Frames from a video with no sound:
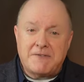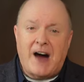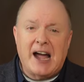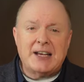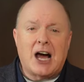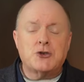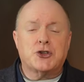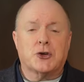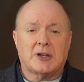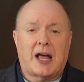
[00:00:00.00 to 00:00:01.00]
Find out
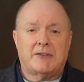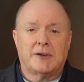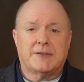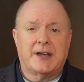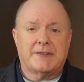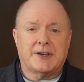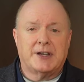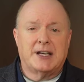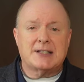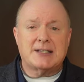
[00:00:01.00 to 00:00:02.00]
your level of
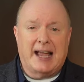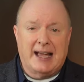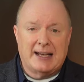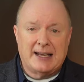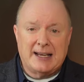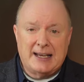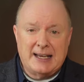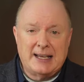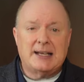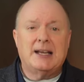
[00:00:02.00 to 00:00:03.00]
giftedness and
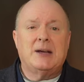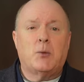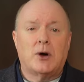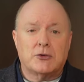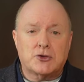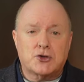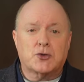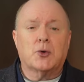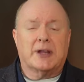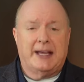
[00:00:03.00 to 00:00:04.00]
it will
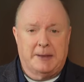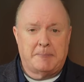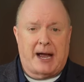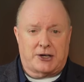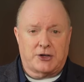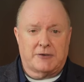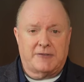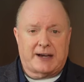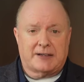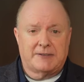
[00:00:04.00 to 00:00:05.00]
truly impact your
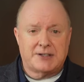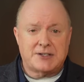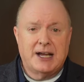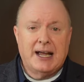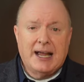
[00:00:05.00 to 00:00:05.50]
effectiveness.